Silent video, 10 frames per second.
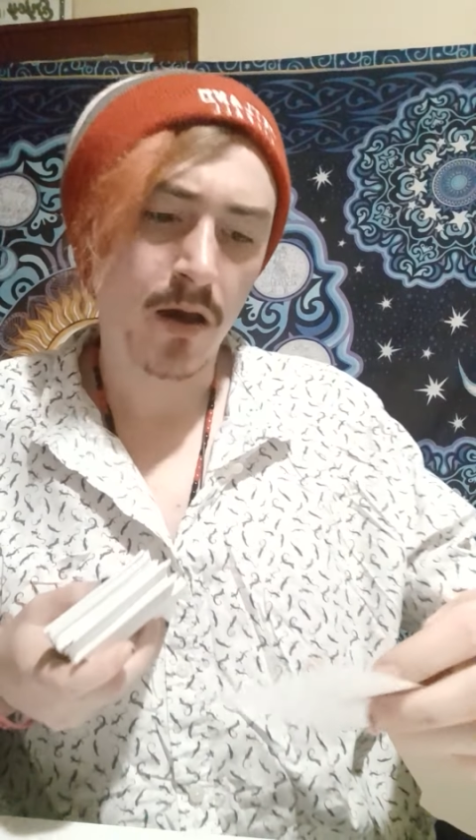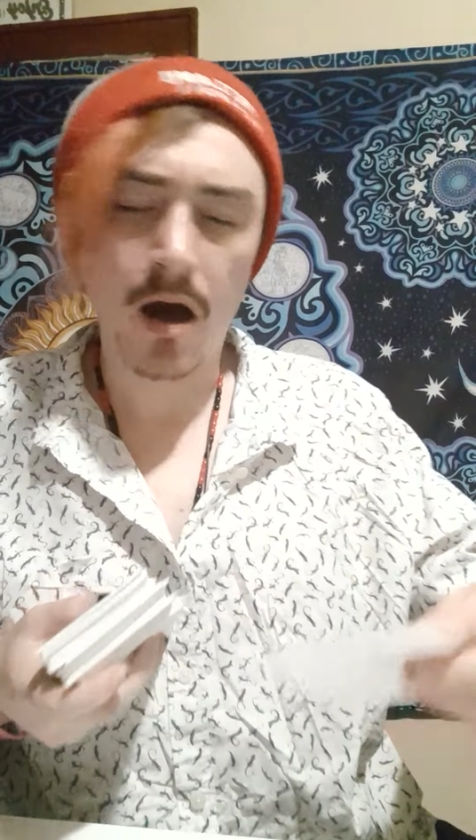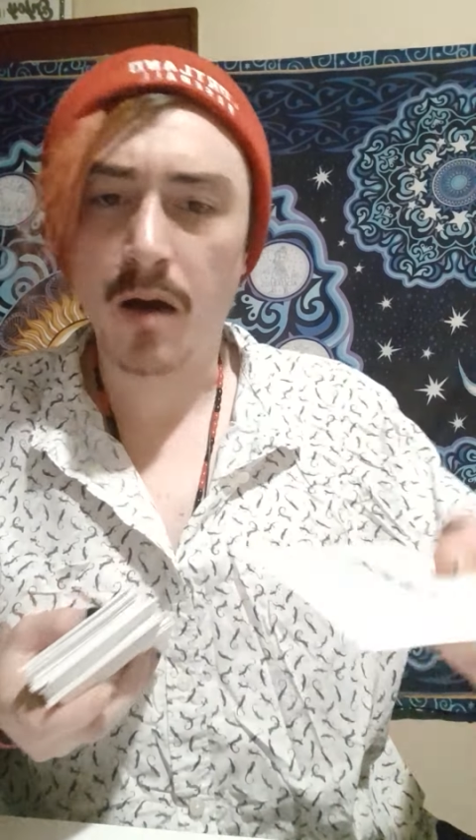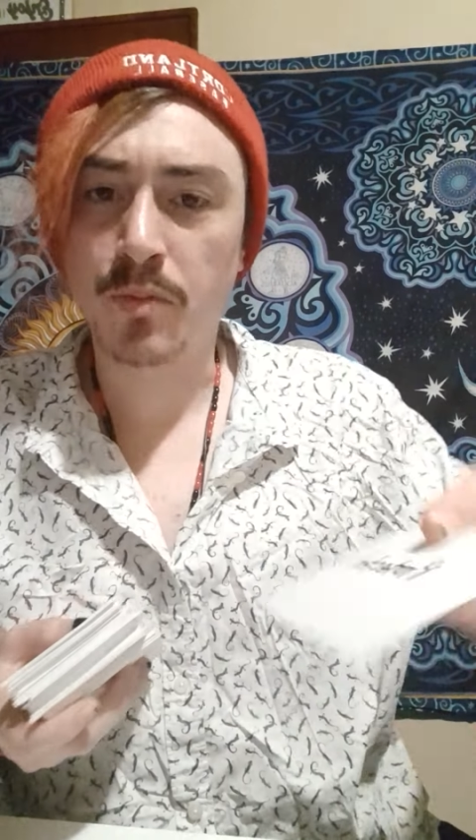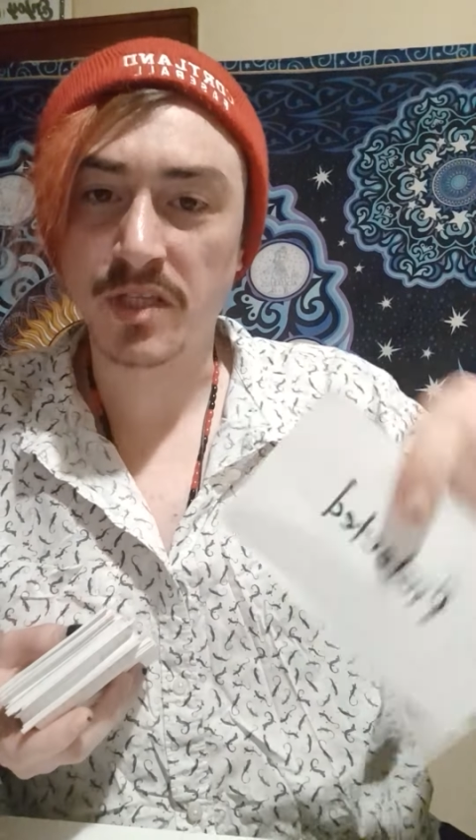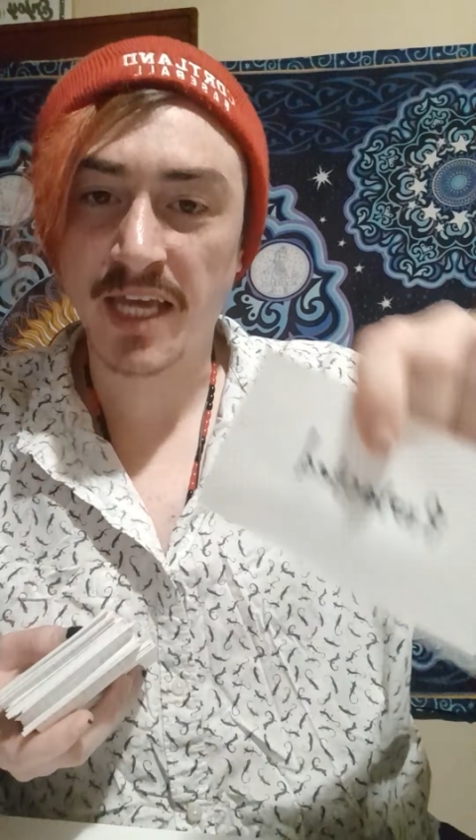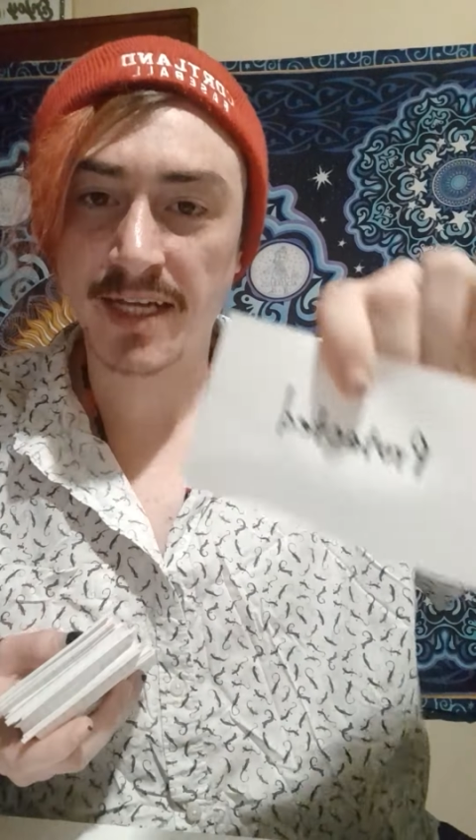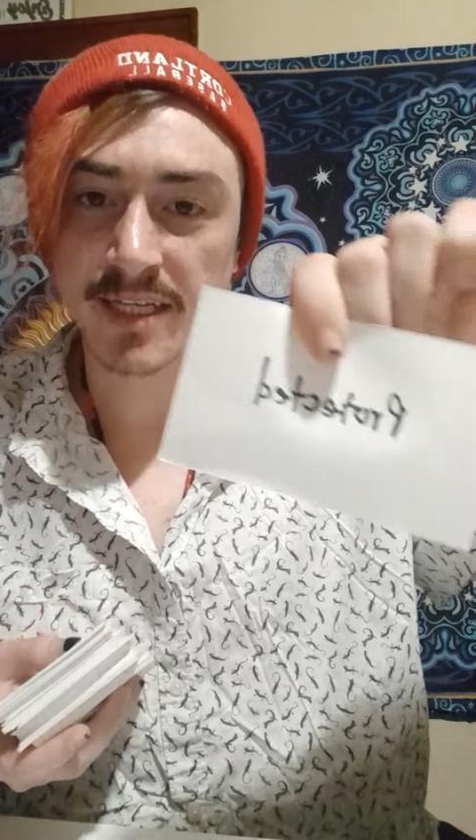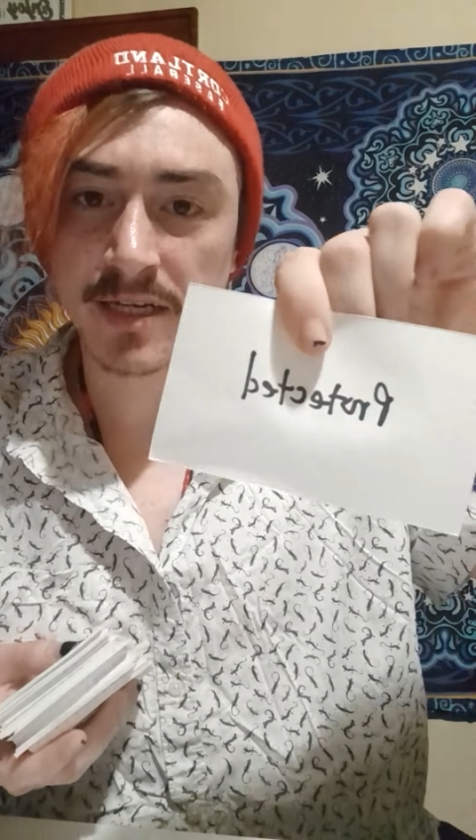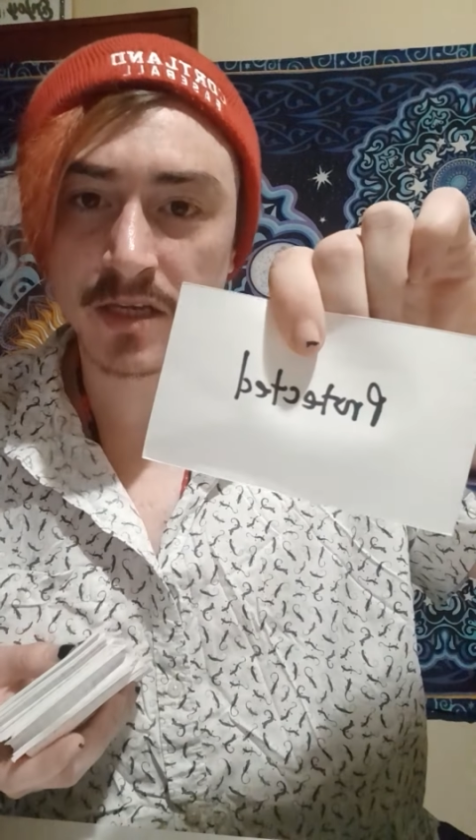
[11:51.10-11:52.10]
uh,
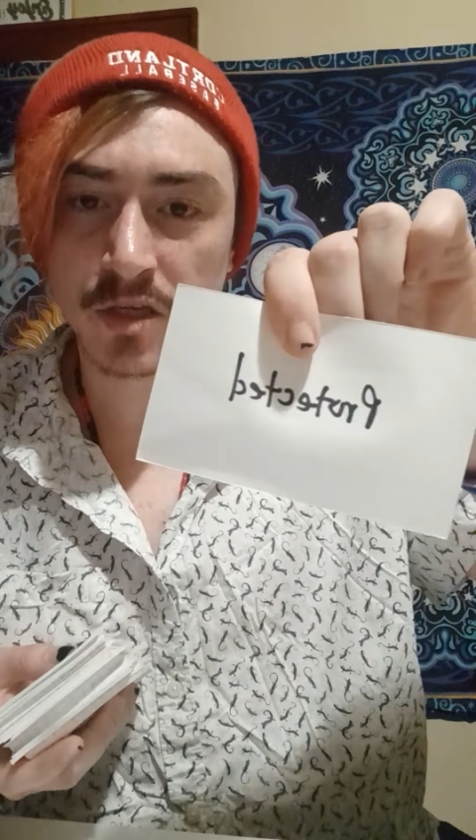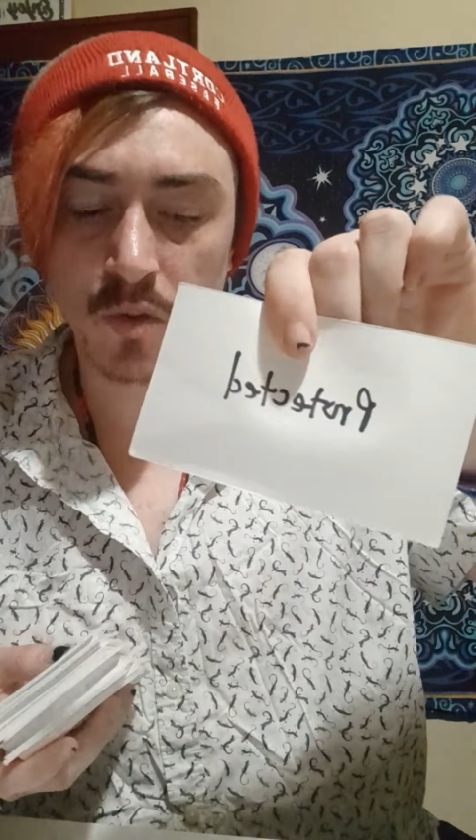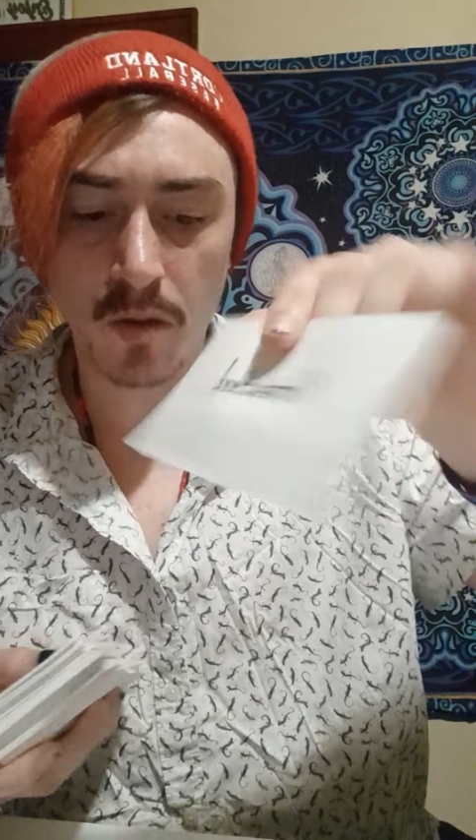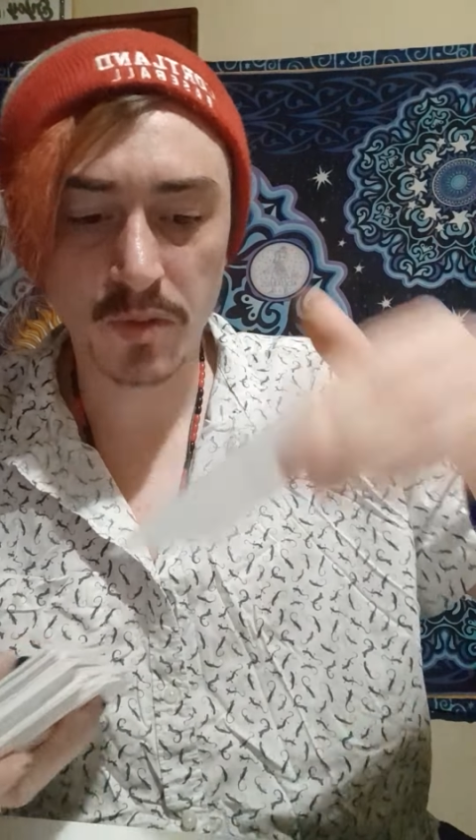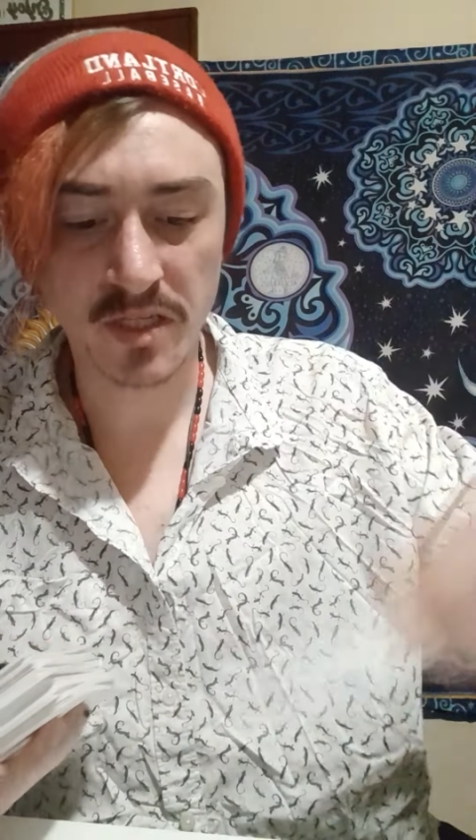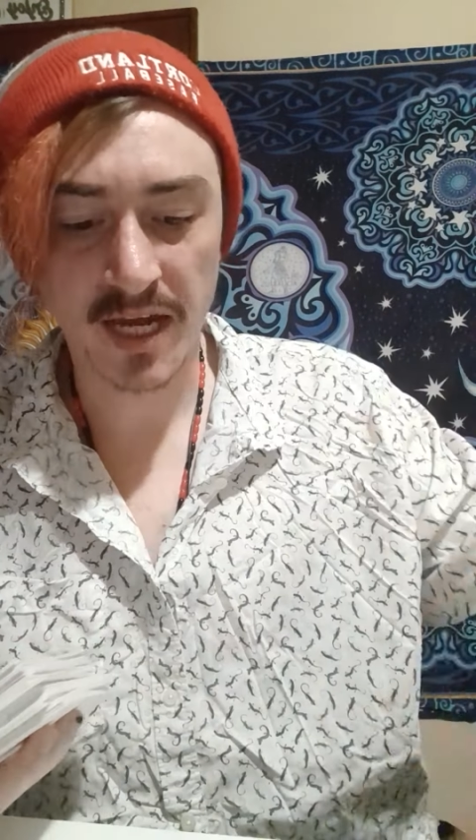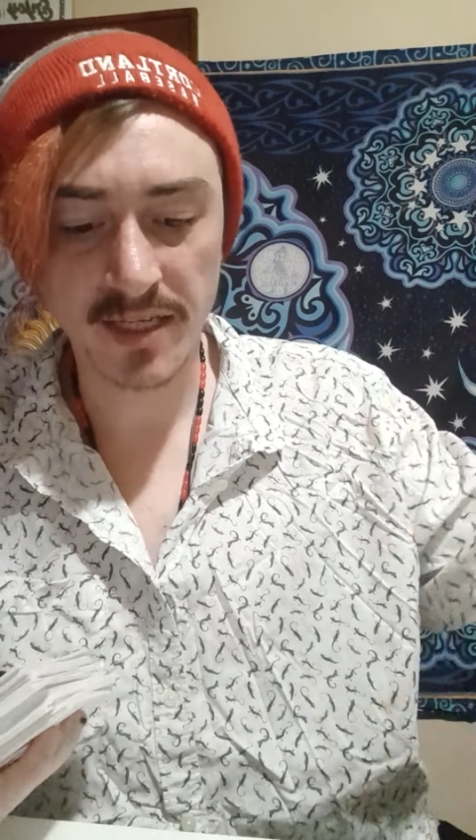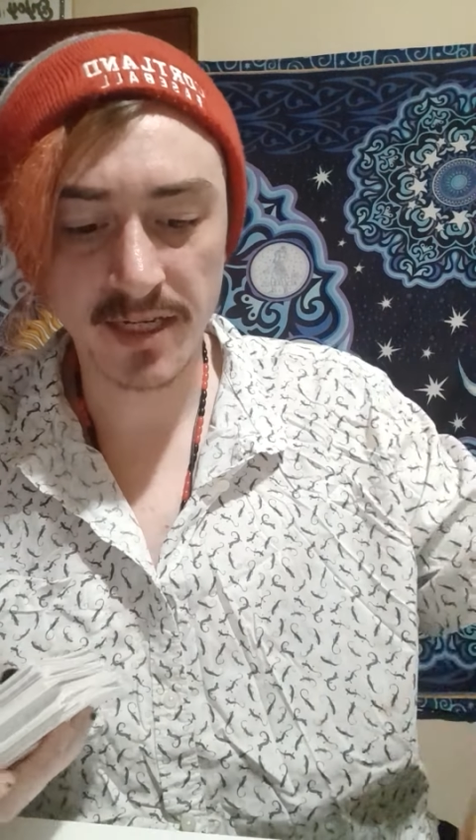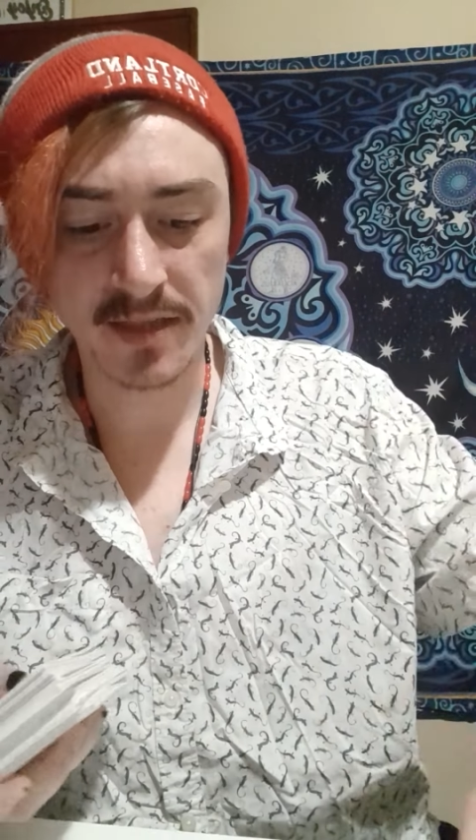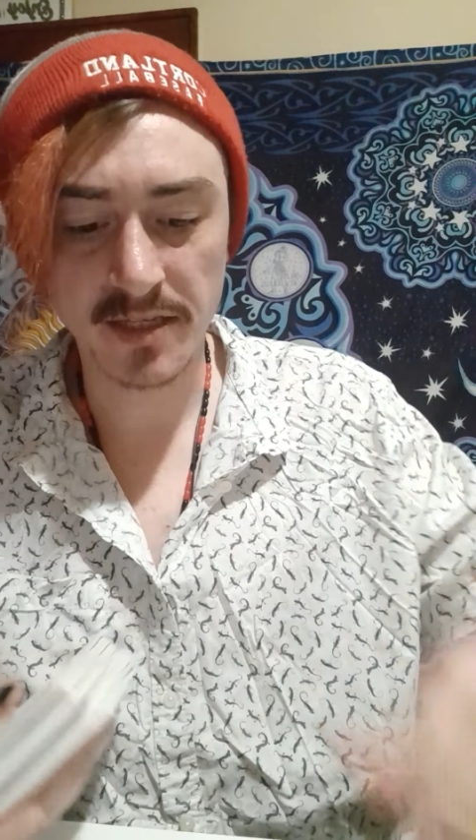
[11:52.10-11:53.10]
protected. You are
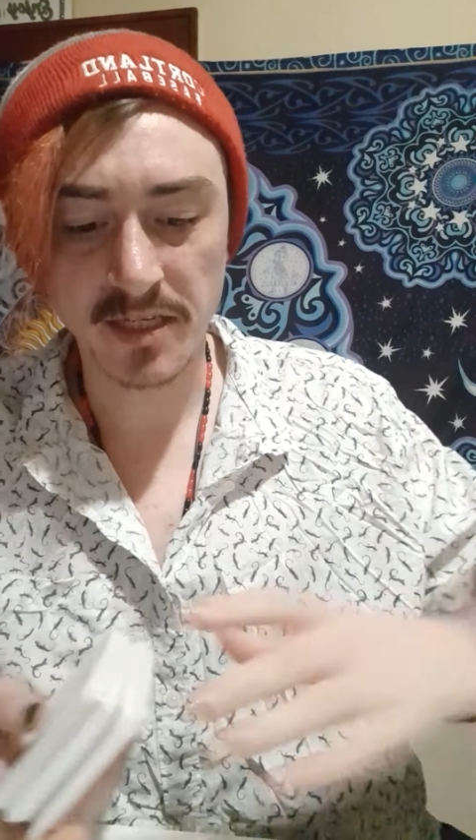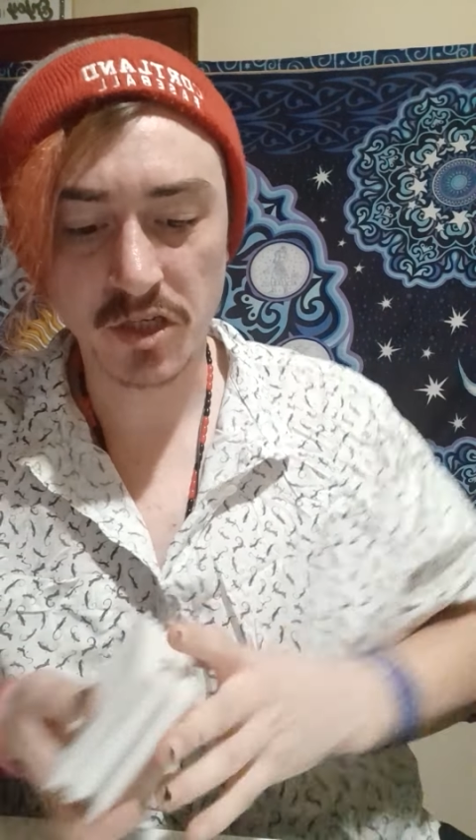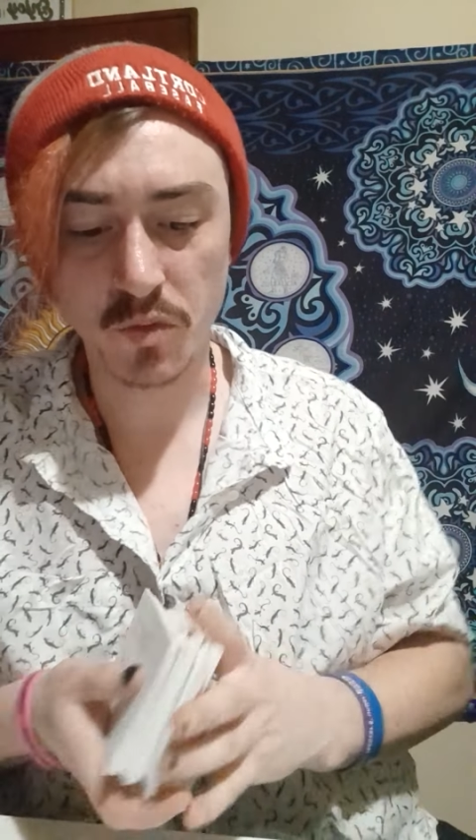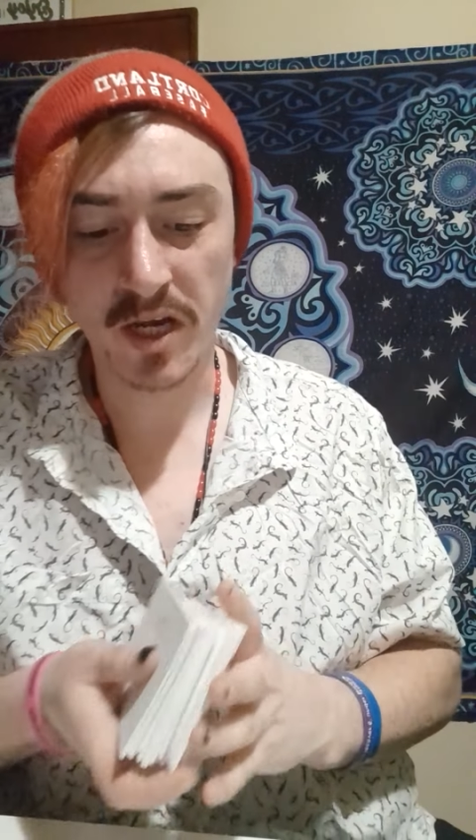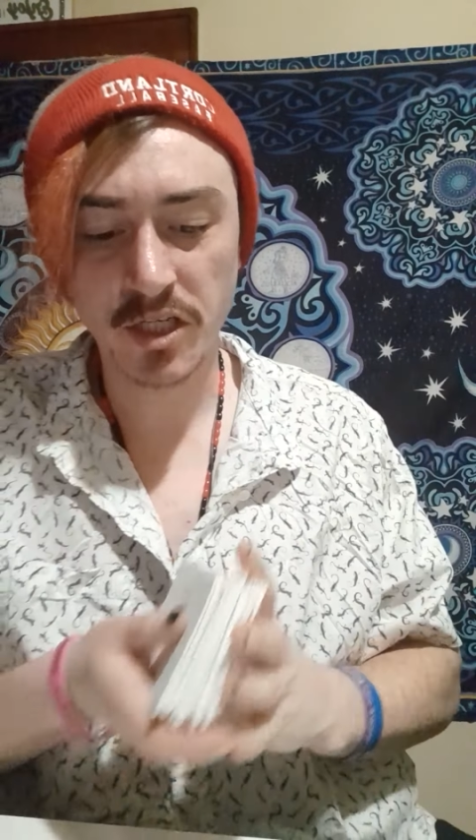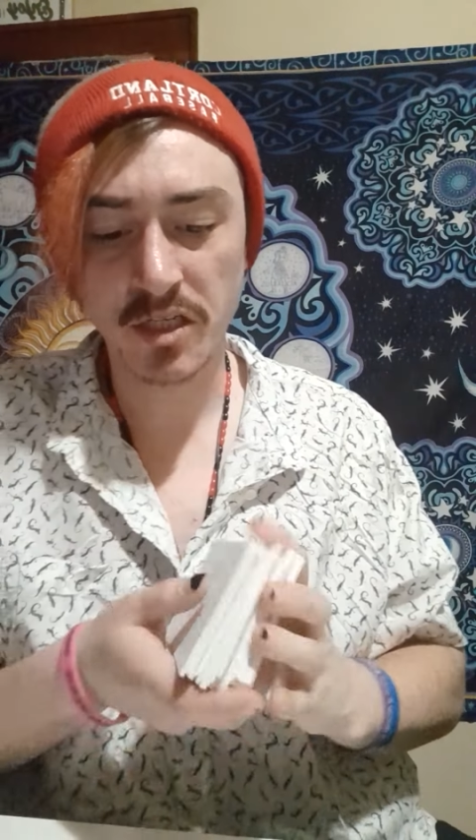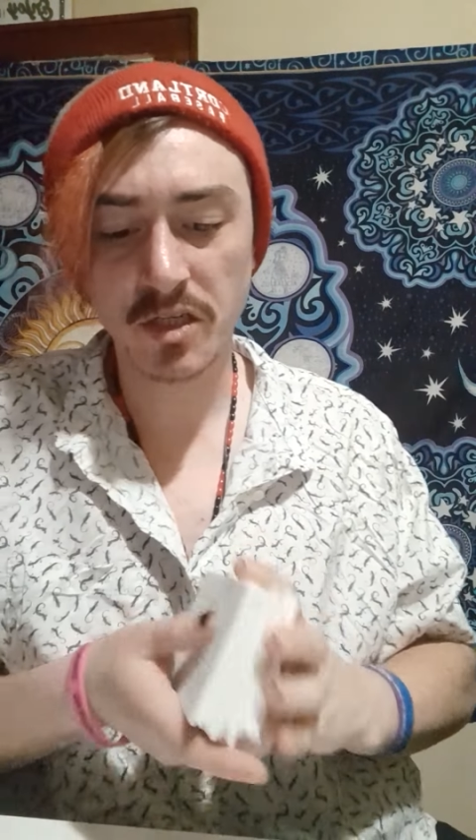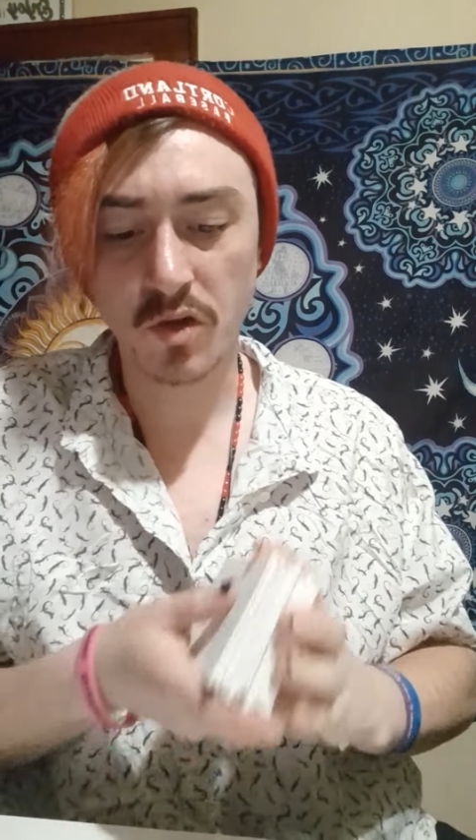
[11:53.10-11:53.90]
protected in the situation.